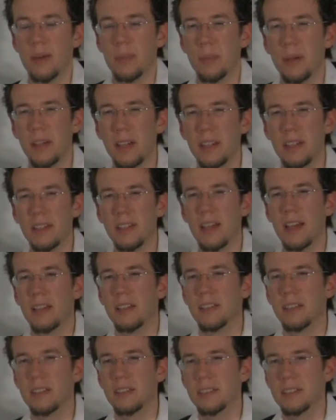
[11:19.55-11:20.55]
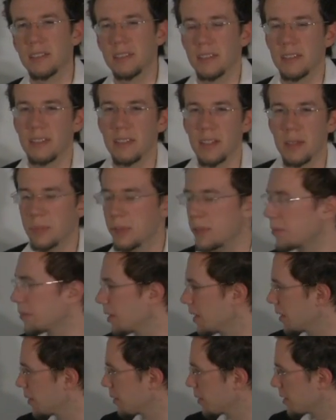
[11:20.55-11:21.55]
But that looks a little bit
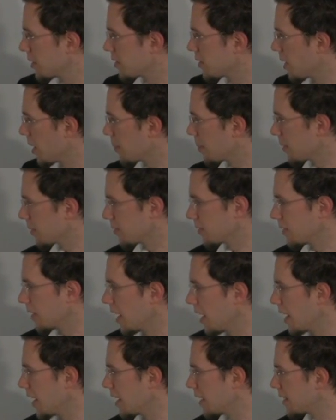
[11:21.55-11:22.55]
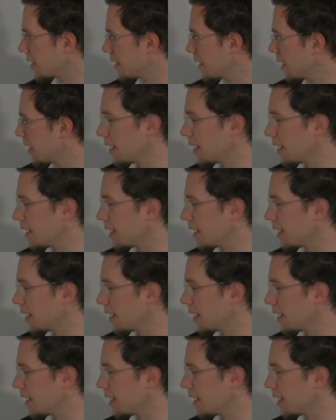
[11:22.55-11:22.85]
weird with a sharp and a flat.